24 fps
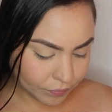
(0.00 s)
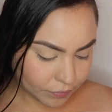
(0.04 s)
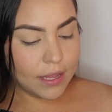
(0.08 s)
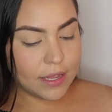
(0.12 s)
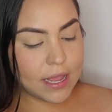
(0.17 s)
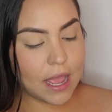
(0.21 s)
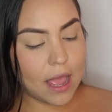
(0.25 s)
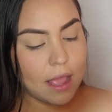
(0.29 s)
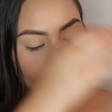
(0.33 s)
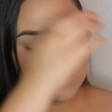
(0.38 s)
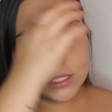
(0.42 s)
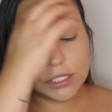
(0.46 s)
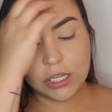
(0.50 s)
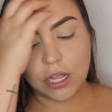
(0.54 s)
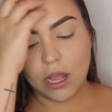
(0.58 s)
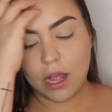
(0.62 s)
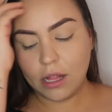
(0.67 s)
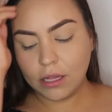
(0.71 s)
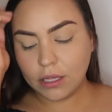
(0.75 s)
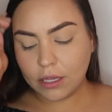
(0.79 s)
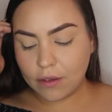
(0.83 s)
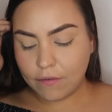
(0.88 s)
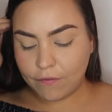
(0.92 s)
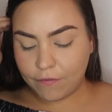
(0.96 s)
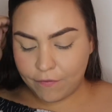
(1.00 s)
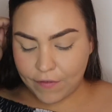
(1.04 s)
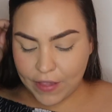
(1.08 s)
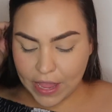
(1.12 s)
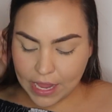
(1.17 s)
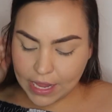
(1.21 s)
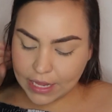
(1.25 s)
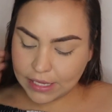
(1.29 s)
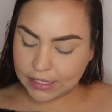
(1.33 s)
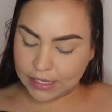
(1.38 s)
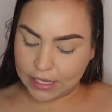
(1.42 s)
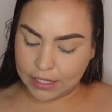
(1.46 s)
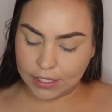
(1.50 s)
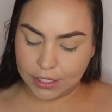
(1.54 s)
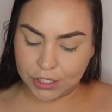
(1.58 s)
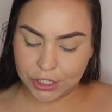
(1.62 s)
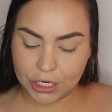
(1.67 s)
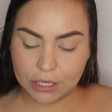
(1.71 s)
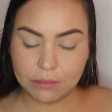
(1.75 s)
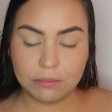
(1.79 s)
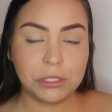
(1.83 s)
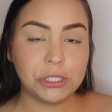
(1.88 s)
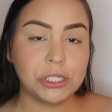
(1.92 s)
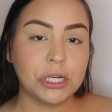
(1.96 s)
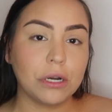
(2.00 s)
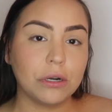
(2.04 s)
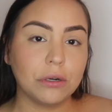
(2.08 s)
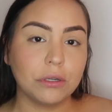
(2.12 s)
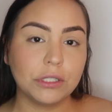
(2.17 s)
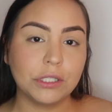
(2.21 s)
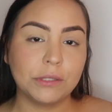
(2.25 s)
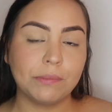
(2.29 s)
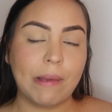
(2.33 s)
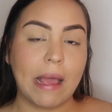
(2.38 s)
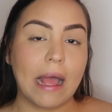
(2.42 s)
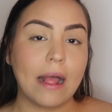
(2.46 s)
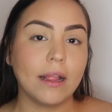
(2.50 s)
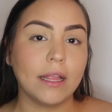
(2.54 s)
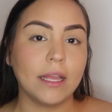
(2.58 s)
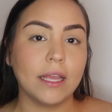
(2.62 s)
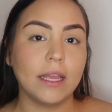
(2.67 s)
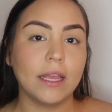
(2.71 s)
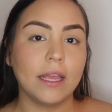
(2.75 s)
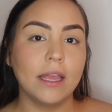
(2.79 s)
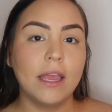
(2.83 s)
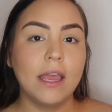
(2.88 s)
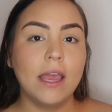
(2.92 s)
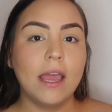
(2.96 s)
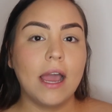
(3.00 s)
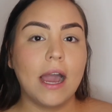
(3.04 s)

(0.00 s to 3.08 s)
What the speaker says: Yeah, it's called Face in the James Charles palette.